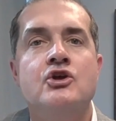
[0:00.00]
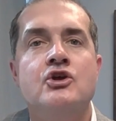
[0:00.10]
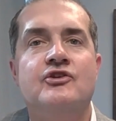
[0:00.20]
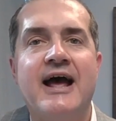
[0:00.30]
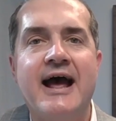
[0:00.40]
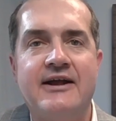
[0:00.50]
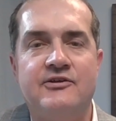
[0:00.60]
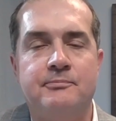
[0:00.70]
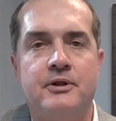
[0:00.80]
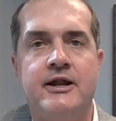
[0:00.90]
your
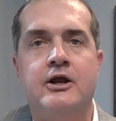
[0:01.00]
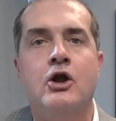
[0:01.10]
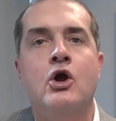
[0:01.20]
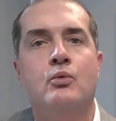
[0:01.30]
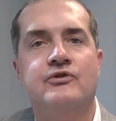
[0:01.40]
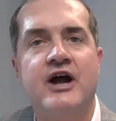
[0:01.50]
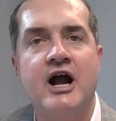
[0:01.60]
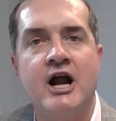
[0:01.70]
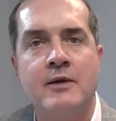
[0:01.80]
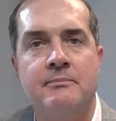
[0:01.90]
tax planning,
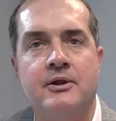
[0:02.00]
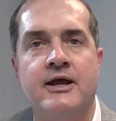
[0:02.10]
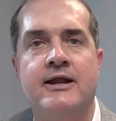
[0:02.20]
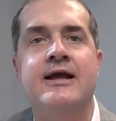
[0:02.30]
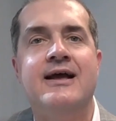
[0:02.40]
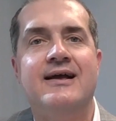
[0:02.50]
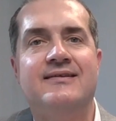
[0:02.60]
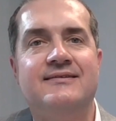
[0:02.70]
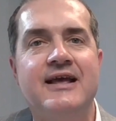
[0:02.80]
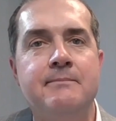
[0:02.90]
retirement planning,
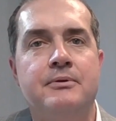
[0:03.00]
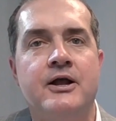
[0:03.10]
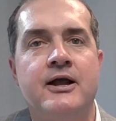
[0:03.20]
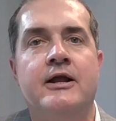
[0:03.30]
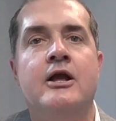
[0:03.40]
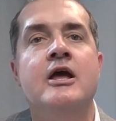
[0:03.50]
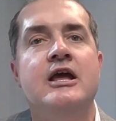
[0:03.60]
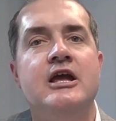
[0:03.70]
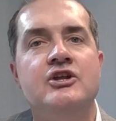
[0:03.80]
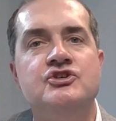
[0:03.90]
estate
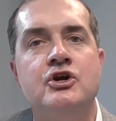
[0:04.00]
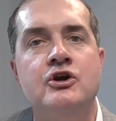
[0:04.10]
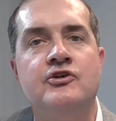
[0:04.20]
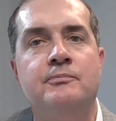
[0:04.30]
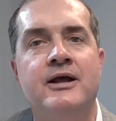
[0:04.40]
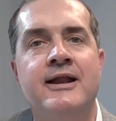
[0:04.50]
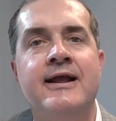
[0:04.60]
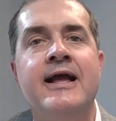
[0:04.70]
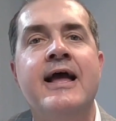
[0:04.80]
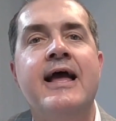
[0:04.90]
planning, insurance
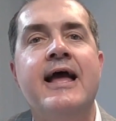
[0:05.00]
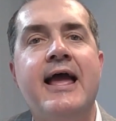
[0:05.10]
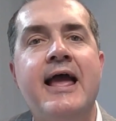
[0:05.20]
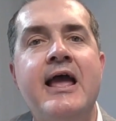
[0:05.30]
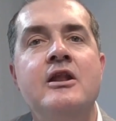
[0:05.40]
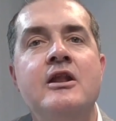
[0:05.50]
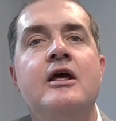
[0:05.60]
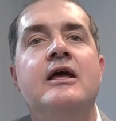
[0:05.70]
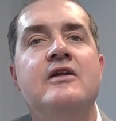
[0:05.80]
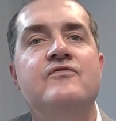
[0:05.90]
planning, and
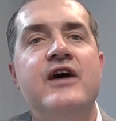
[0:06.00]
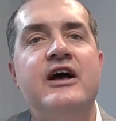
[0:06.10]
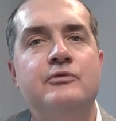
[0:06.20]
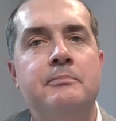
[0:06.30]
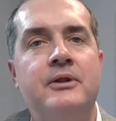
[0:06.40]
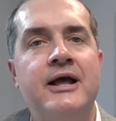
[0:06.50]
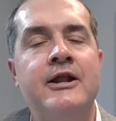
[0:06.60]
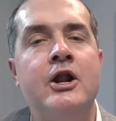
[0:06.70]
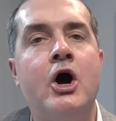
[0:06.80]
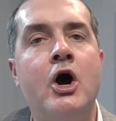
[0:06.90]
investment
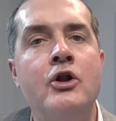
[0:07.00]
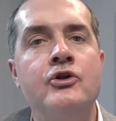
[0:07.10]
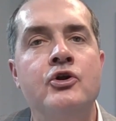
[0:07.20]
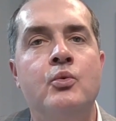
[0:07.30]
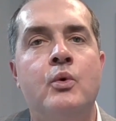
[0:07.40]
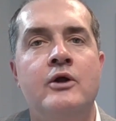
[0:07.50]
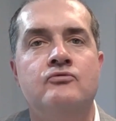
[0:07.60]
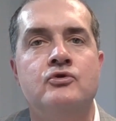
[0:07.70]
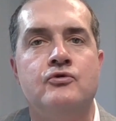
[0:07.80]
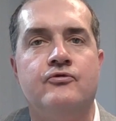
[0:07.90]
plan under
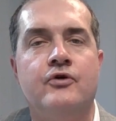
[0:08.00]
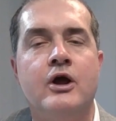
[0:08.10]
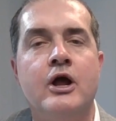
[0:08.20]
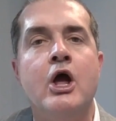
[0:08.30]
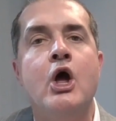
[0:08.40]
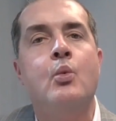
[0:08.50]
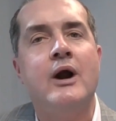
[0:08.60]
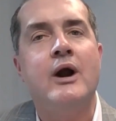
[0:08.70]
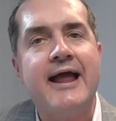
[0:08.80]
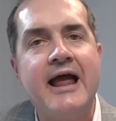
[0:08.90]
one roof,
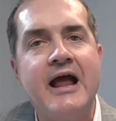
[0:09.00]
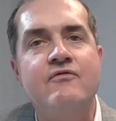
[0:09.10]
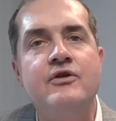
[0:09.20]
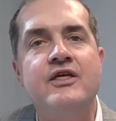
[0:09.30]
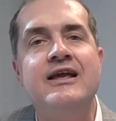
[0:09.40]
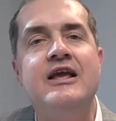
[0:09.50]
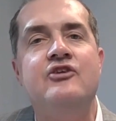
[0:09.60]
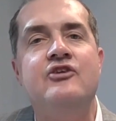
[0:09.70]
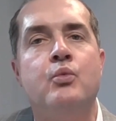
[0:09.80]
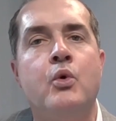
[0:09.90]
where everything
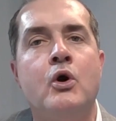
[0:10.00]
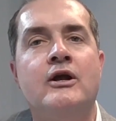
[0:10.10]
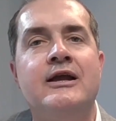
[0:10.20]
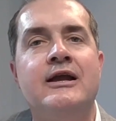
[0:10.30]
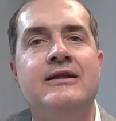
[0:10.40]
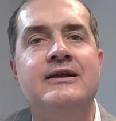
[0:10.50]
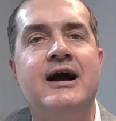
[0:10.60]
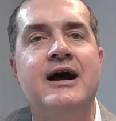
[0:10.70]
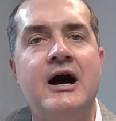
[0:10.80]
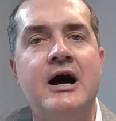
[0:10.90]
is working in
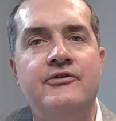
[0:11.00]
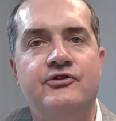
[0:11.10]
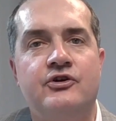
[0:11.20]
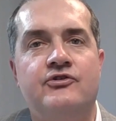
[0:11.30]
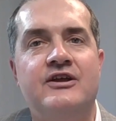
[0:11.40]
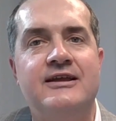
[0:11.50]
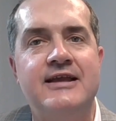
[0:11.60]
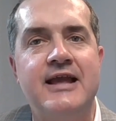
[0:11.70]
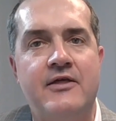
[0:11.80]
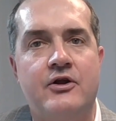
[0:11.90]
concert
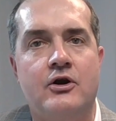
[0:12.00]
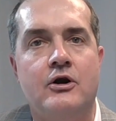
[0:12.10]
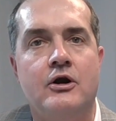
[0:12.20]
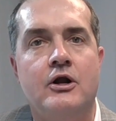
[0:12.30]
together,